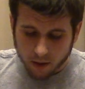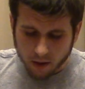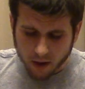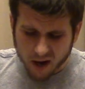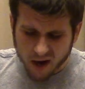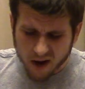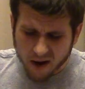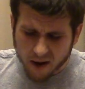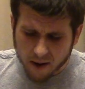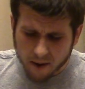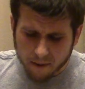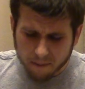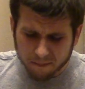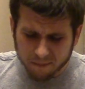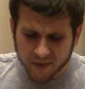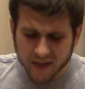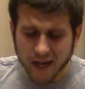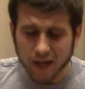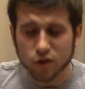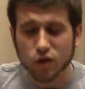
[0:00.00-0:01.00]

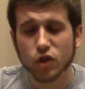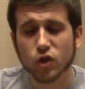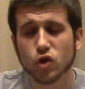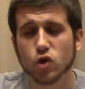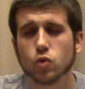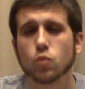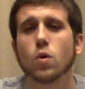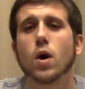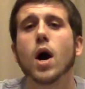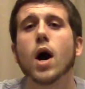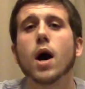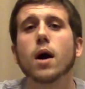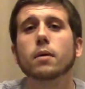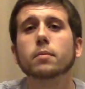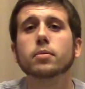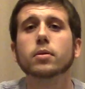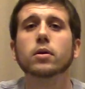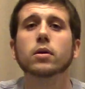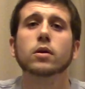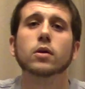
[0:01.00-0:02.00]
Now to
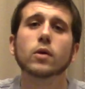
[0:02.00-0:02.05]
drop.